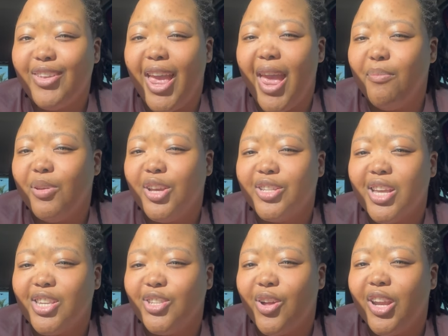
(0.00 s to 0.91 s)
And because
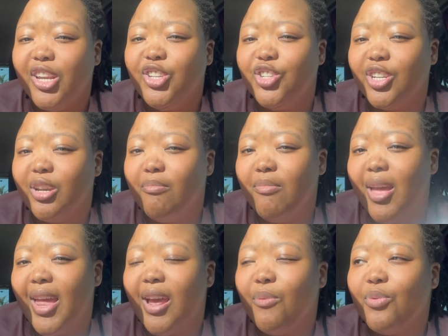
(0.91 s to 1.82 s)
I started gym,
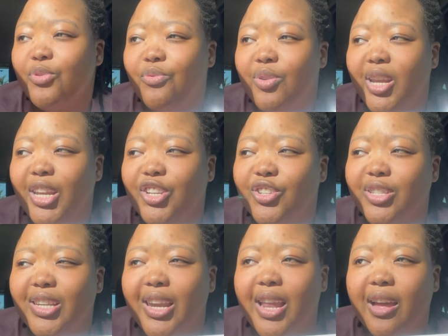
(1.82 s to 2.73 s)
and I would really
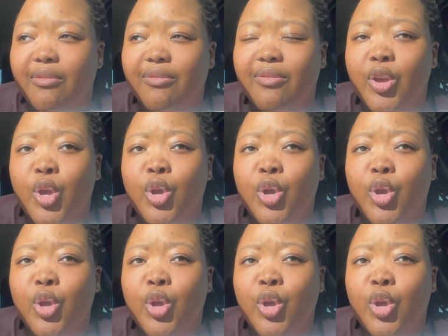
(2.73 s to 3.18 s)
just love